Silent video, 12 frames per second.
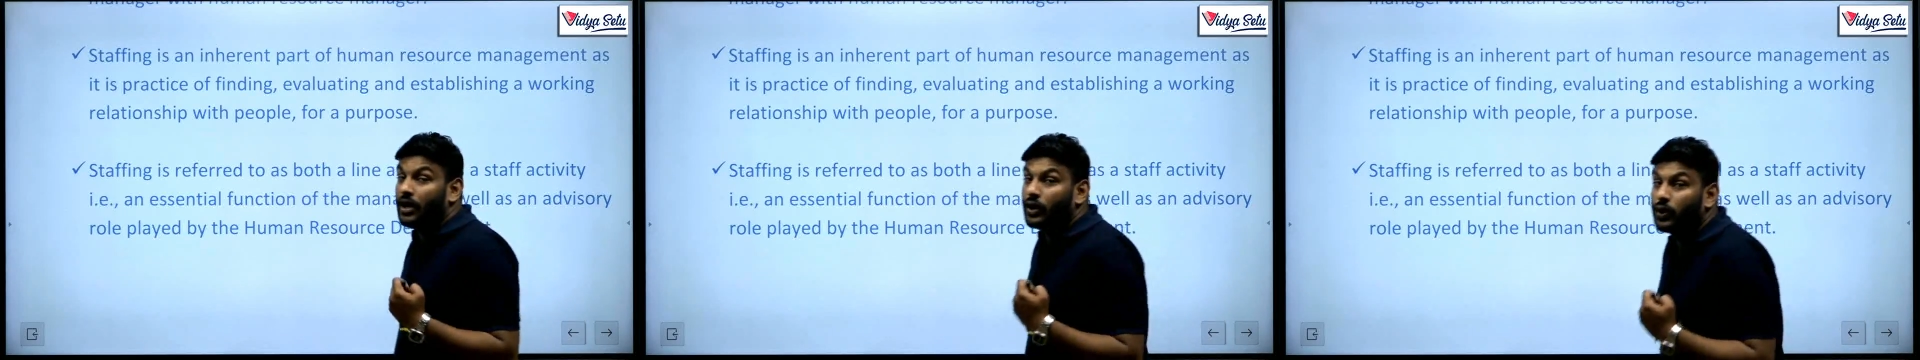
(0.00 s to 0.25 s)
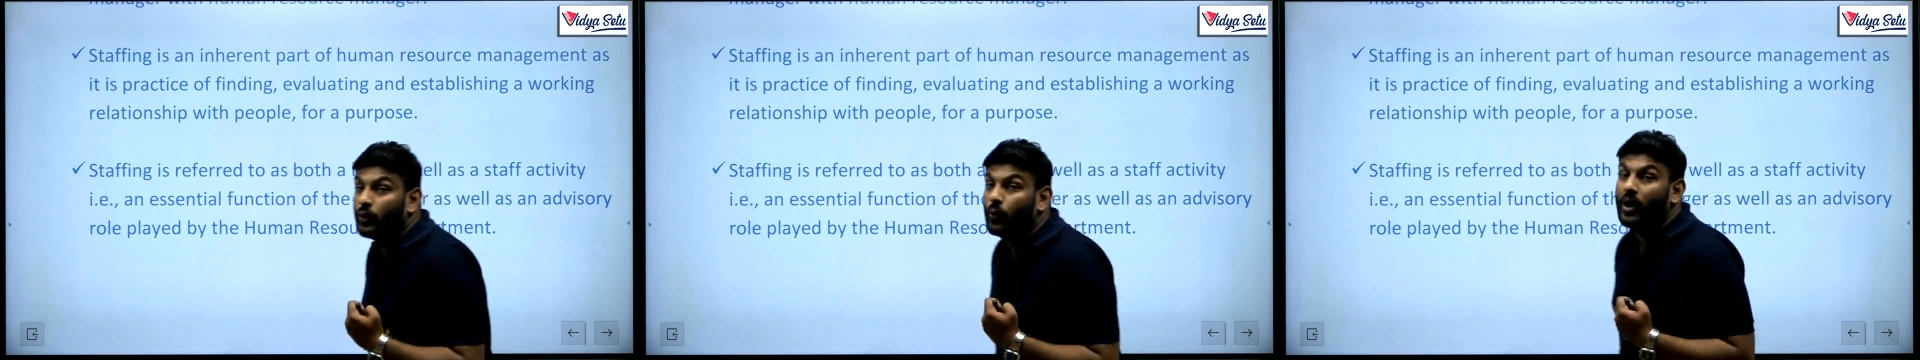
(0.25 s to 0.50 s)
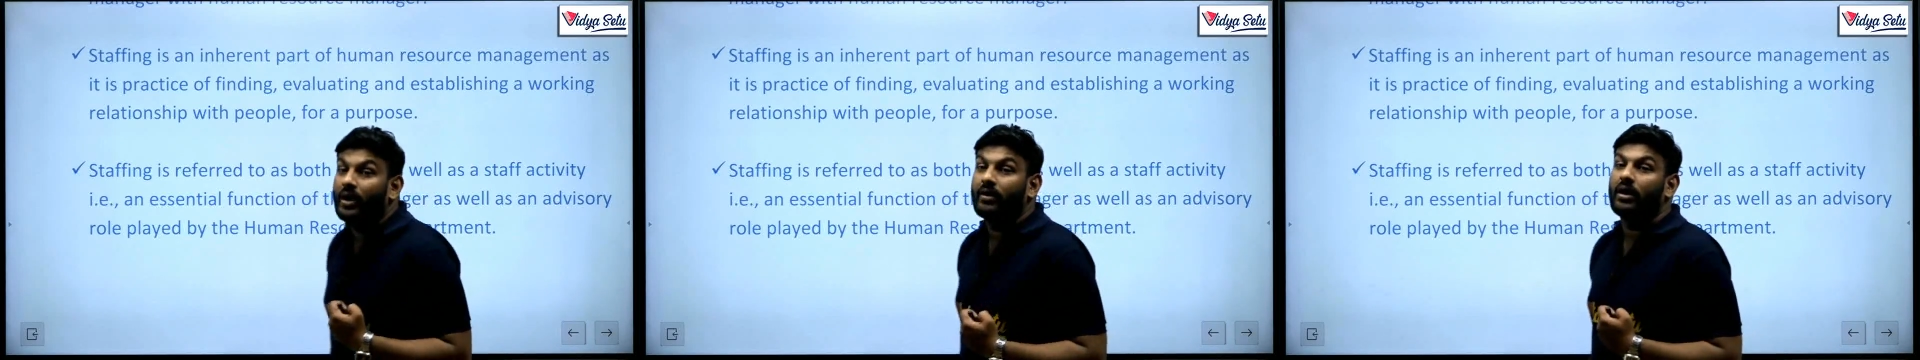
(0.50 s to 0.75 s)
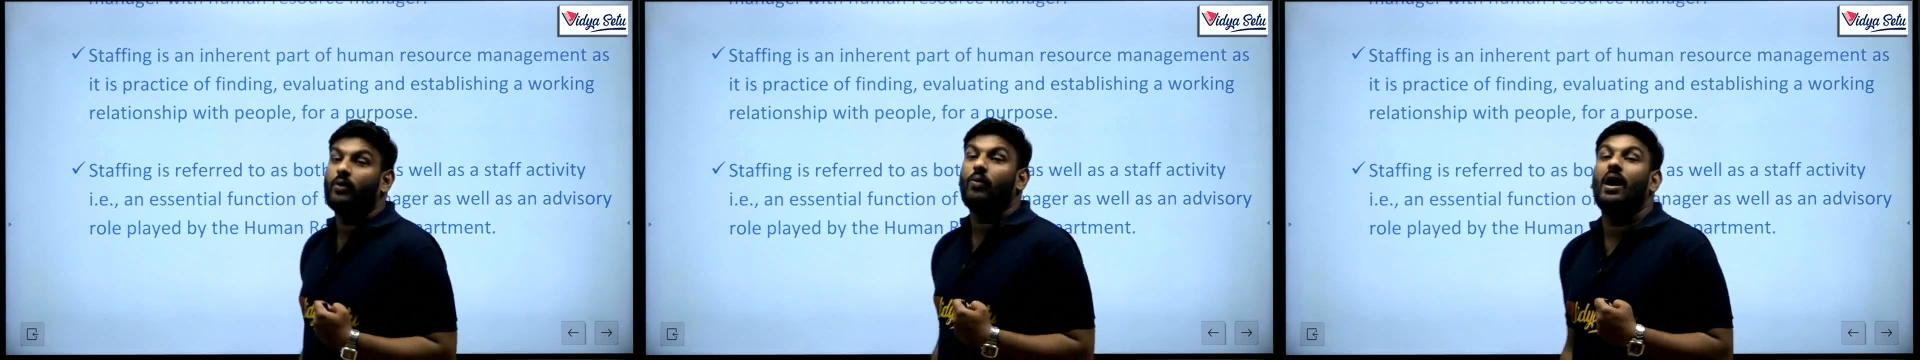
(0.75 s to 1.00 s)
you are
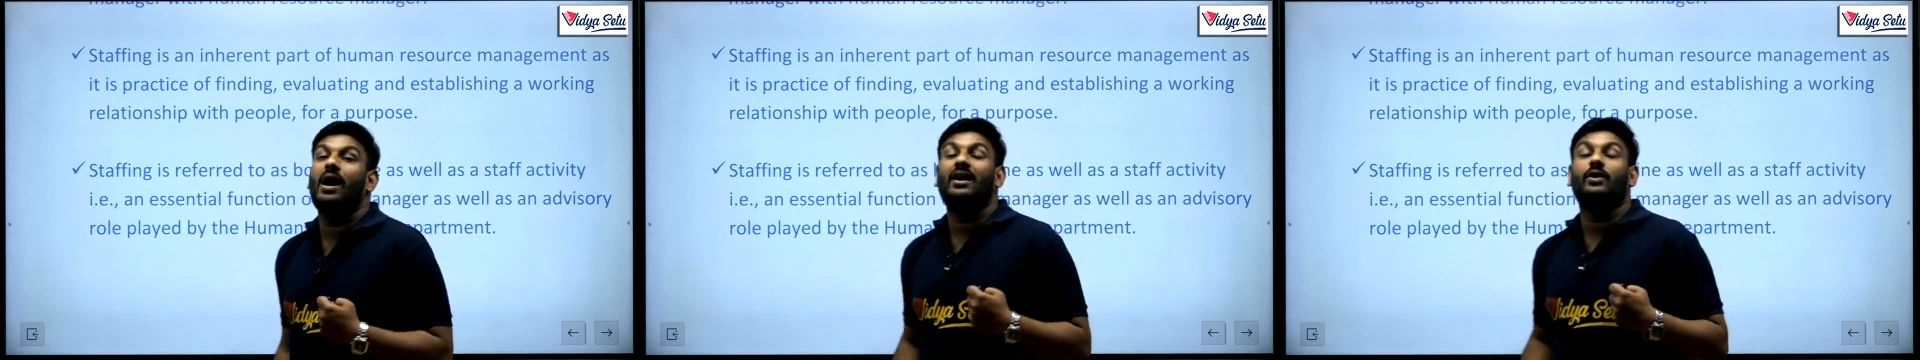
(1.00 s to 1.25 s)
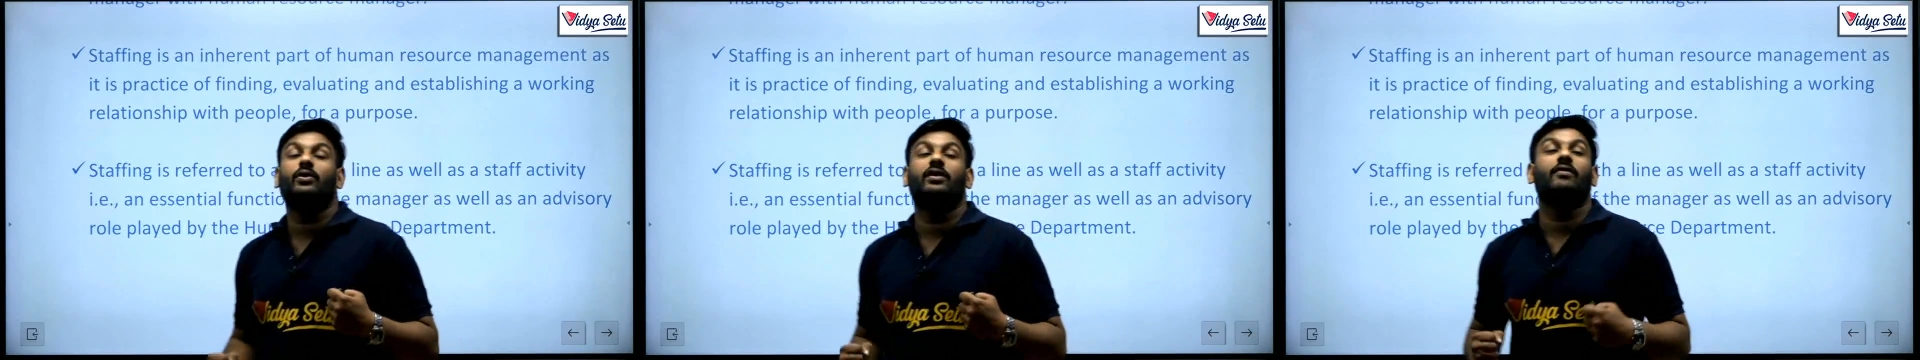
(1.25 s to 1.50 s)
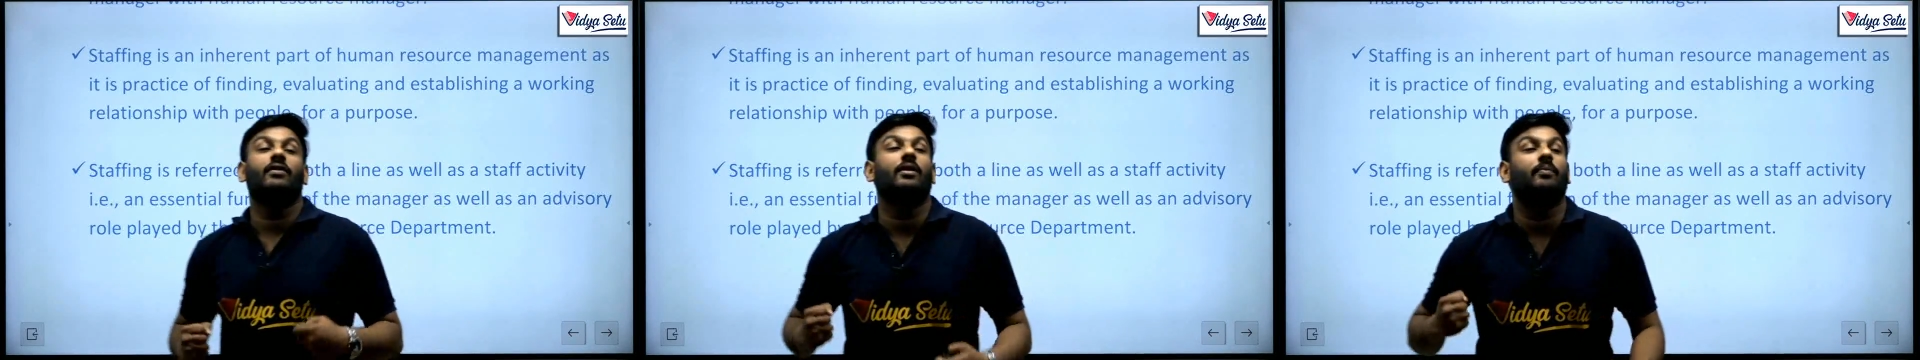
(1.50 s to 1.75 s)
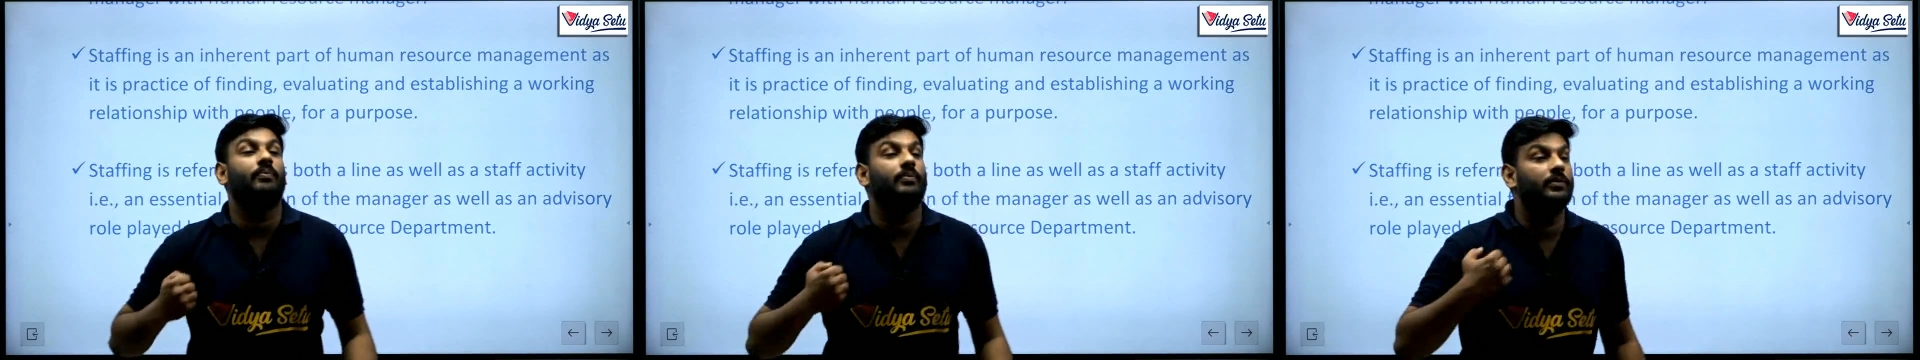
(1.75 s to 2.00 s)
required to
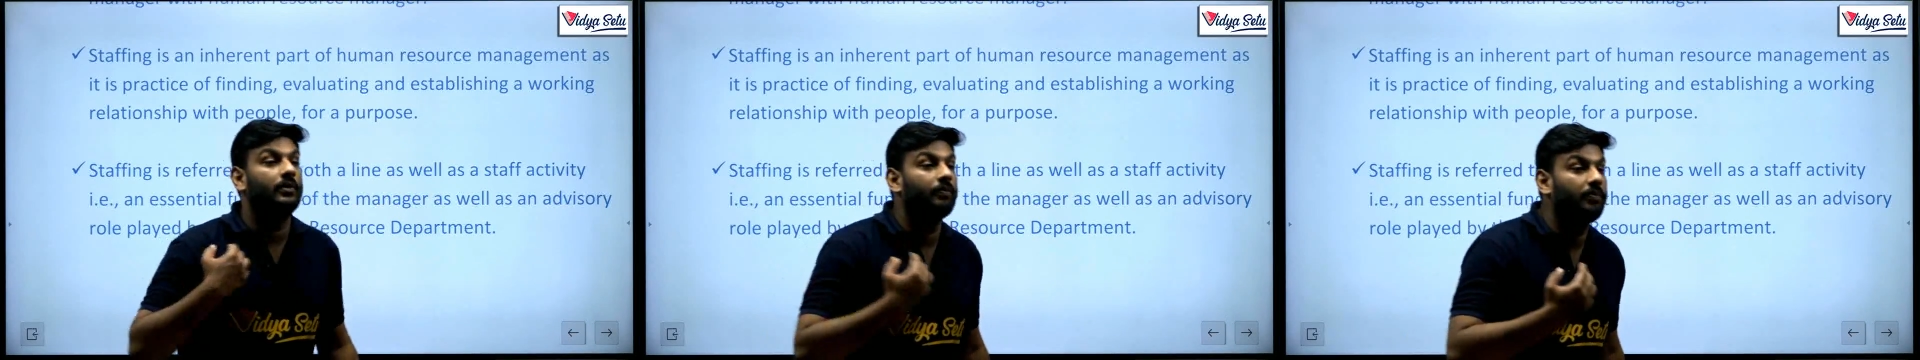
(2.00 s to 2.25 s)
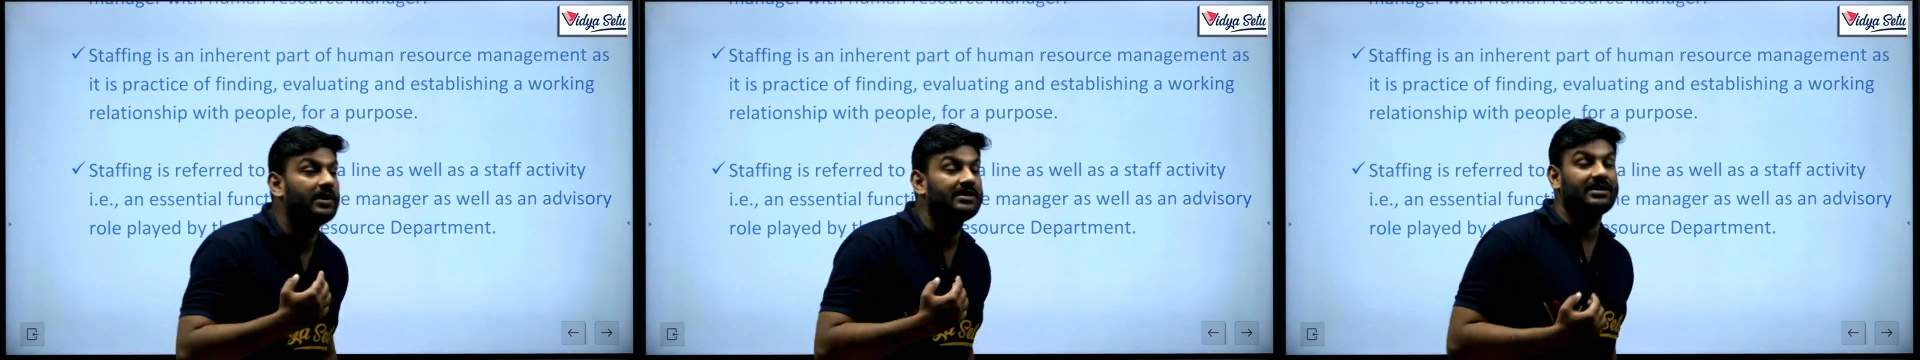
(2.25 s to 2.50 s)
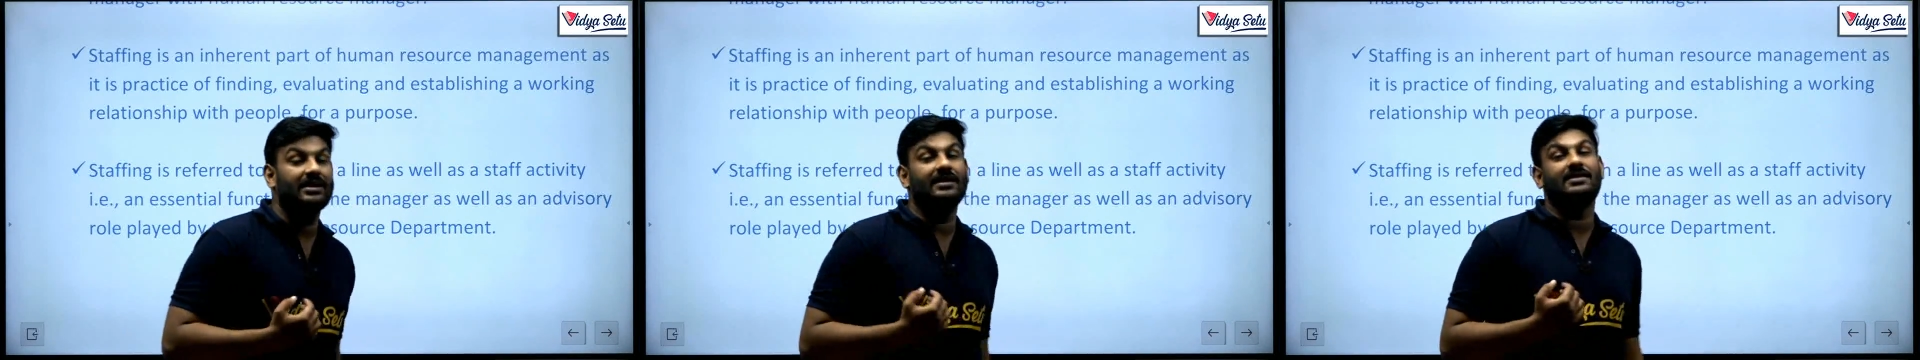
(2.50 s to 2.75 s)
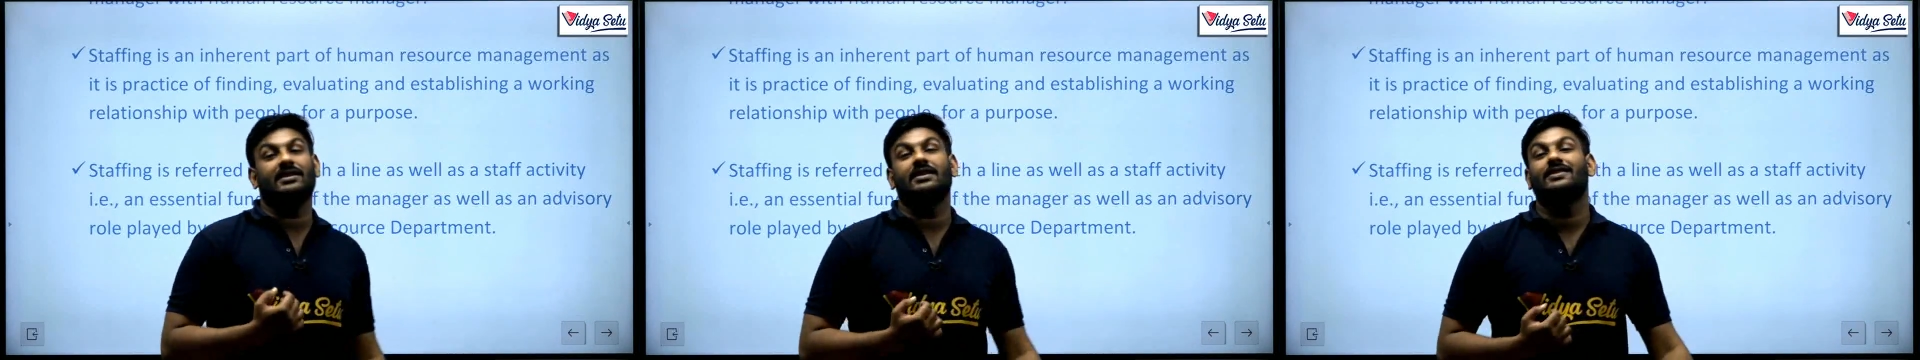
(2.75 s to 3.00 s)
develop personal
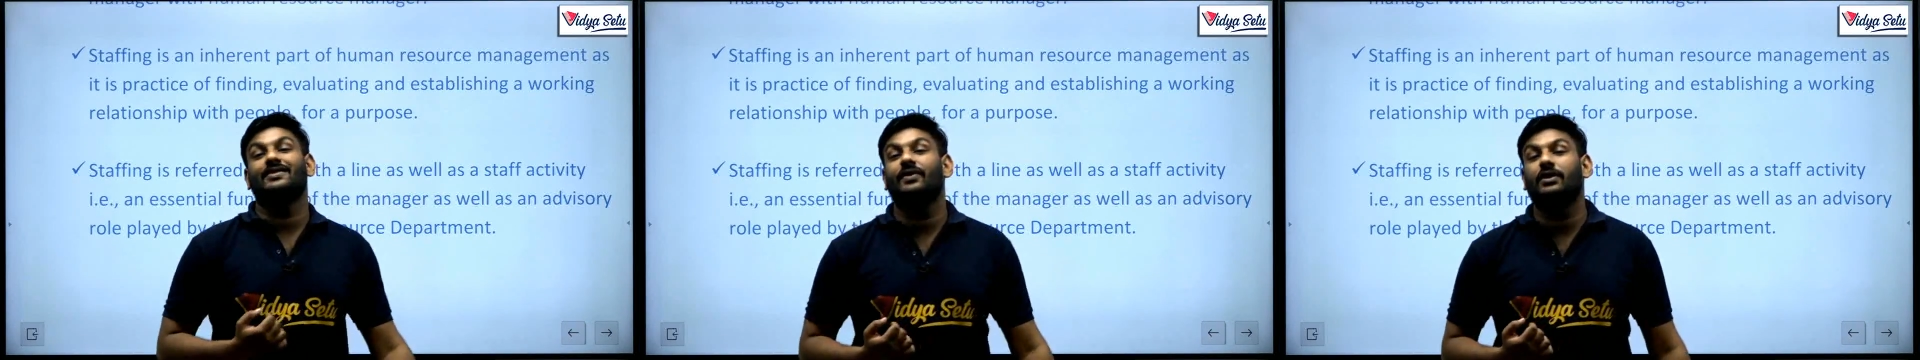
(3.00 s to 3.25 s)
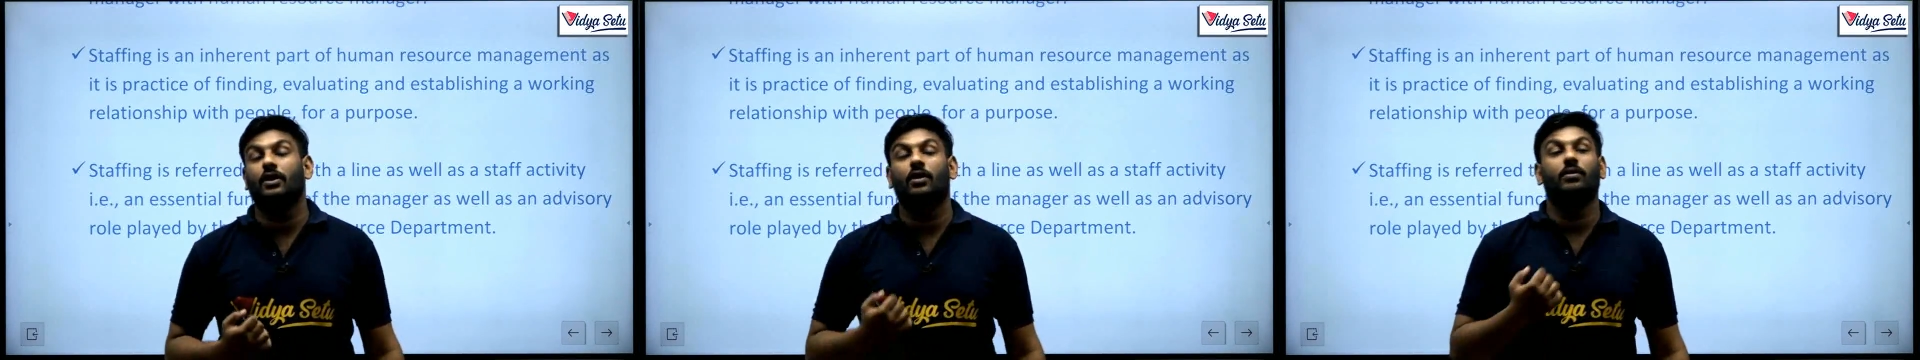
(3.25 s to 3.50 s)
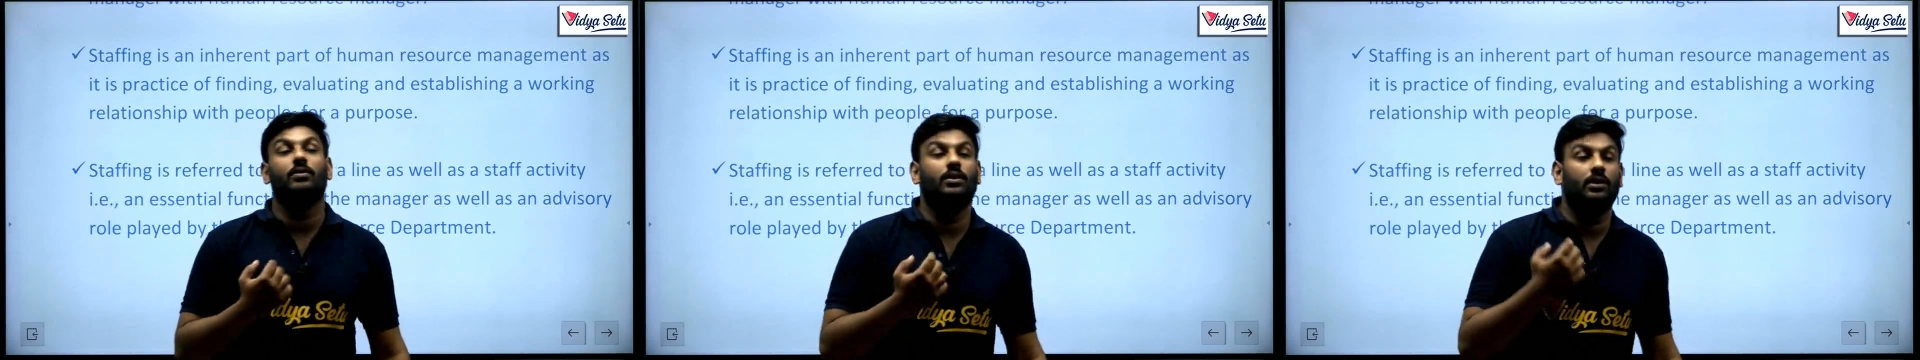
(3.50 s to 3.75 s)
skills with your